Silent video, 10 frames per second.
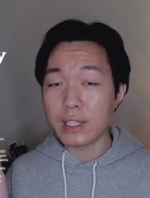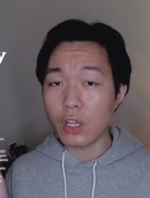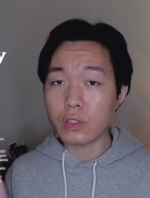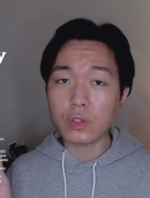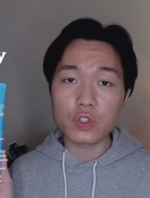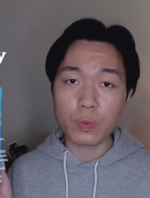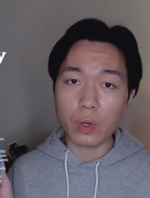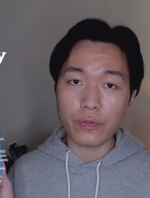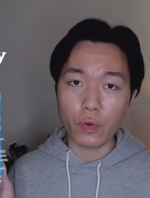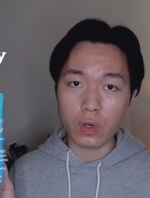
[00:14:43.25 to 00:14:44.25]
It's also
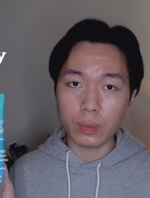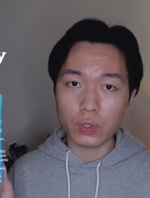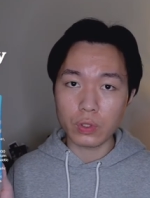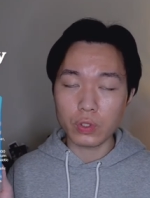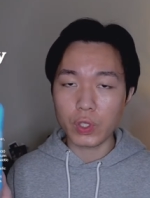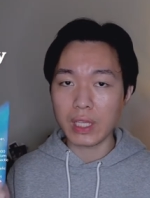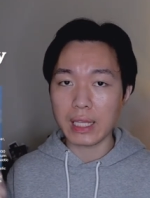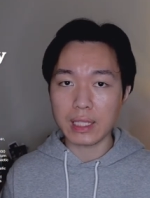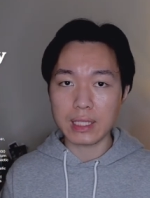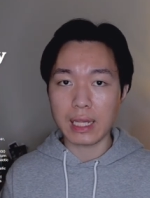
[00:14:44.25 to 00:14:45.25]
super affordable. You can
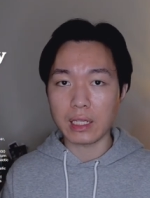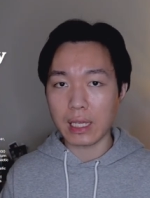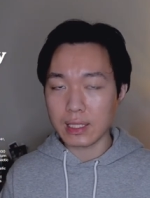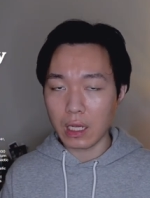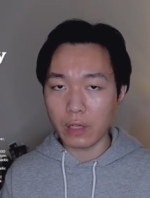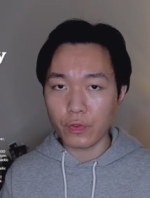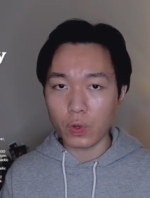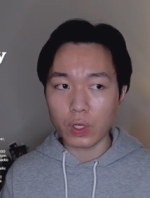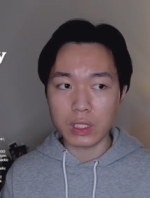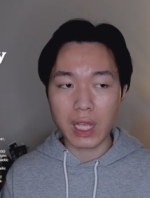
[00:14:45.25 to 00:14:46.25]
get this at YesStyle
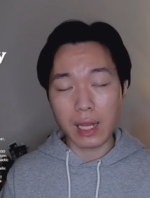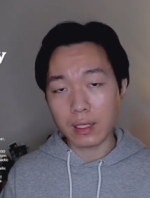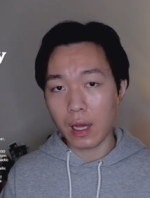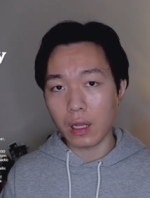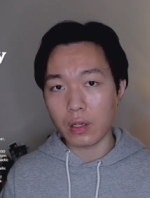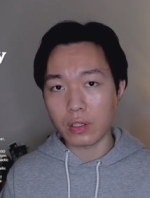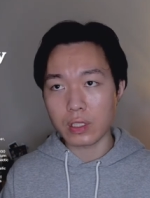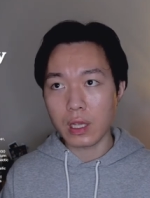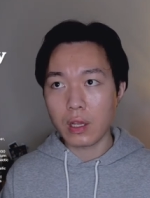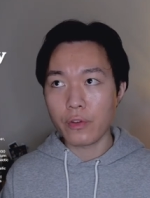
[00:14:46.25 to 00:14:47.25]
for
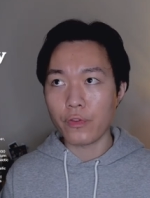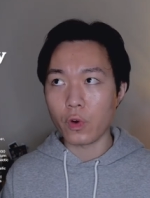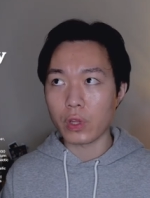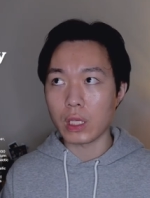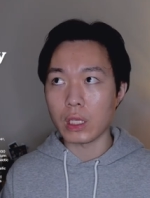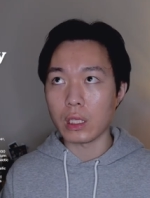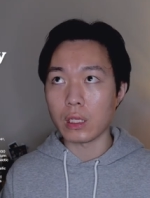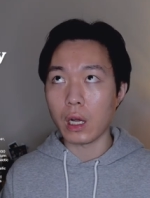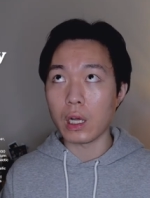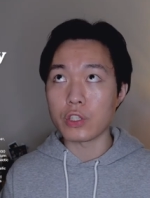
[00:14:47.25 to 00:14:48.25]
$10. for the
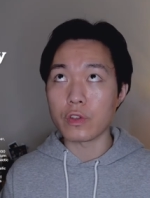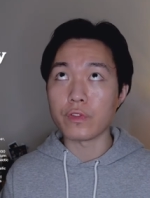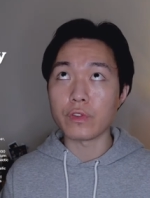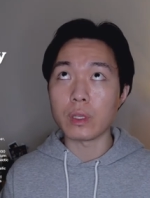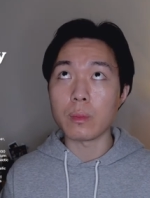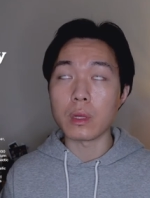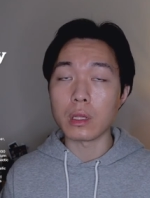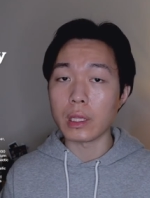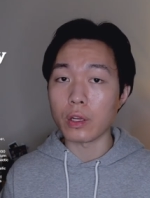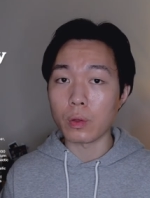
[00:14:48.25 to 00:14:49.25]
150
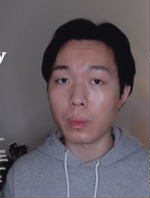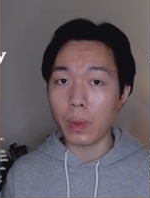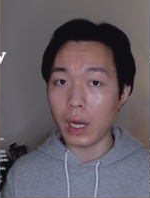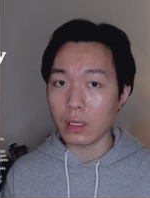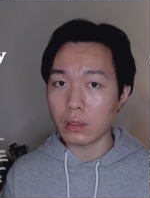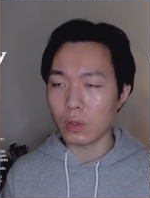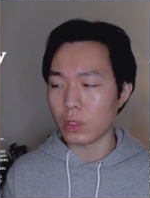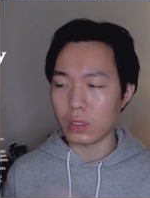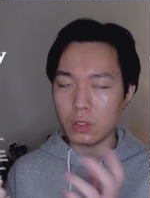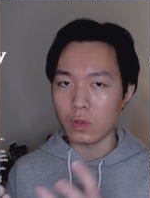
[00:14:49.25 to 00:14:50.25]
milliliter bottle
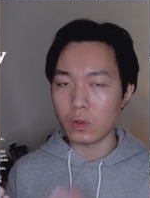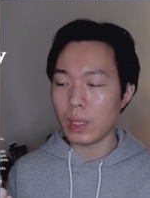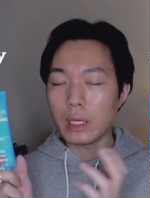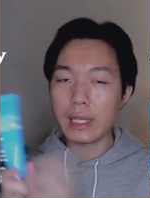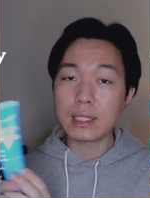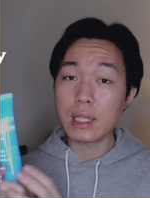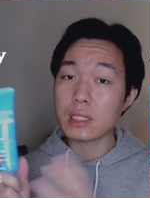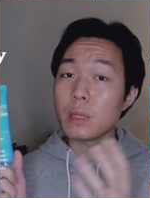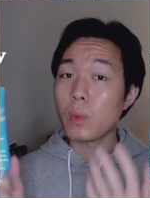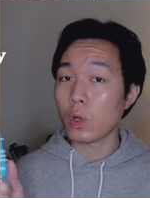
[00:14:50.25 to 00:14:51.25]
or the tube. Is
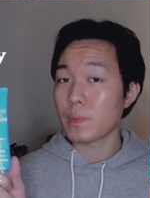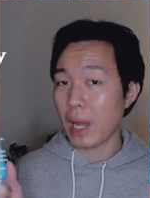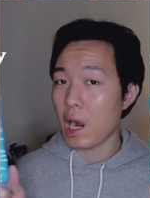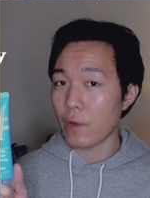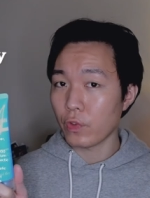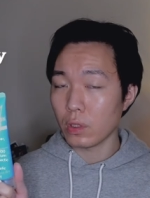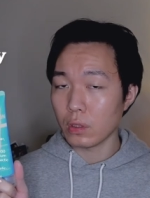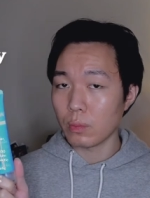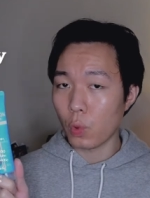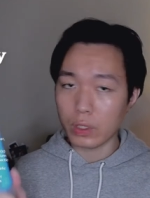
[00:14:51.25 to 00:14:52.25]
this the most
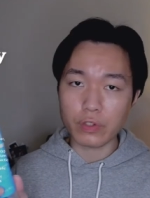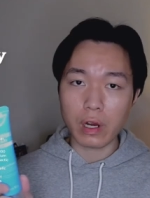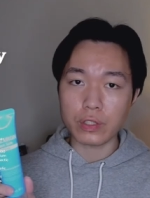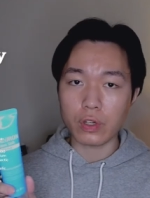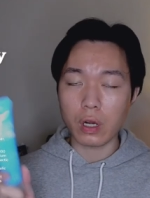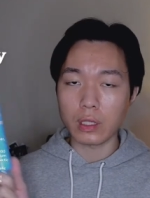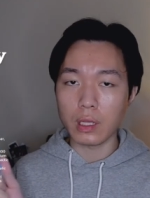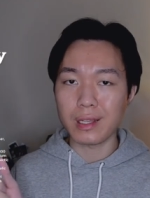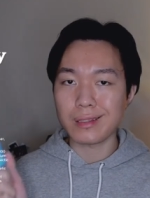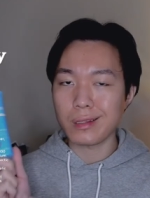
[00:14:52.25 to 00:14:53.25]
powerful moisturizer on the
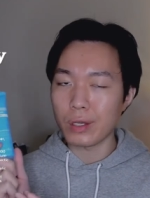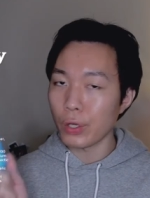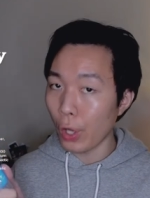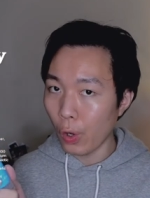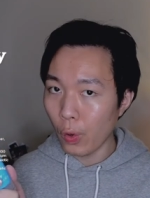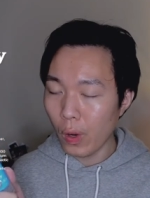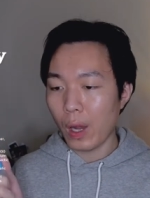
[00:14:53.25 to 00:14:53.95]
list? No.